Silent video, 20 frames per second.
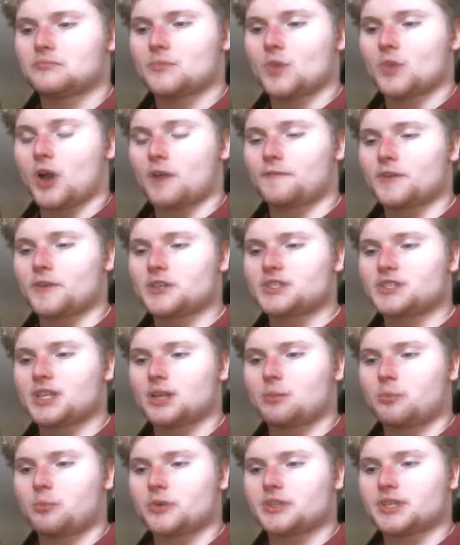Our first
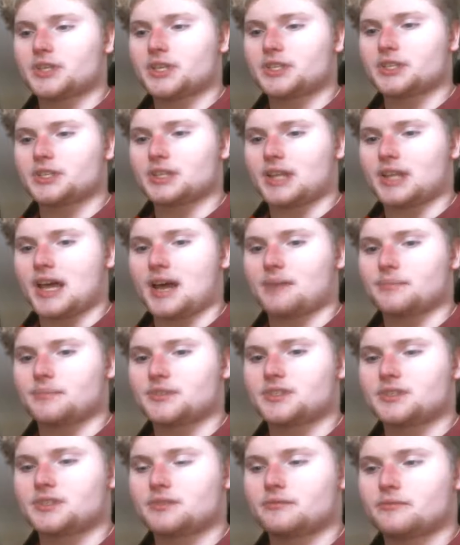teleportation
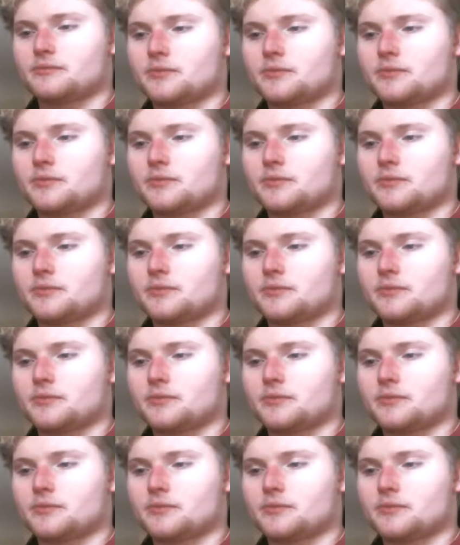labs